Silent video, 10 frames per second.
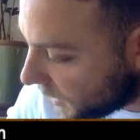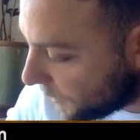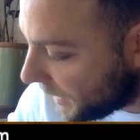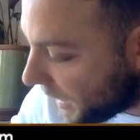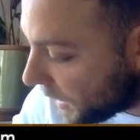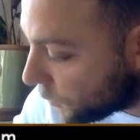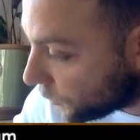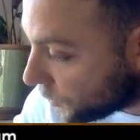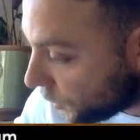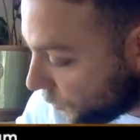to be equal
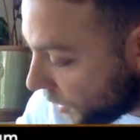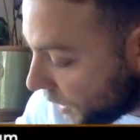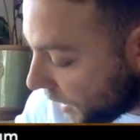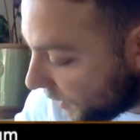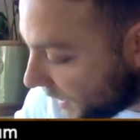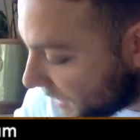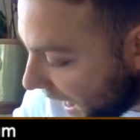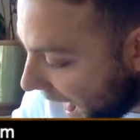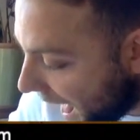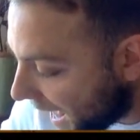to this
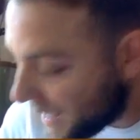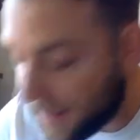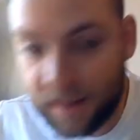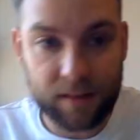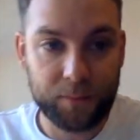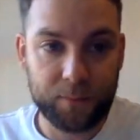8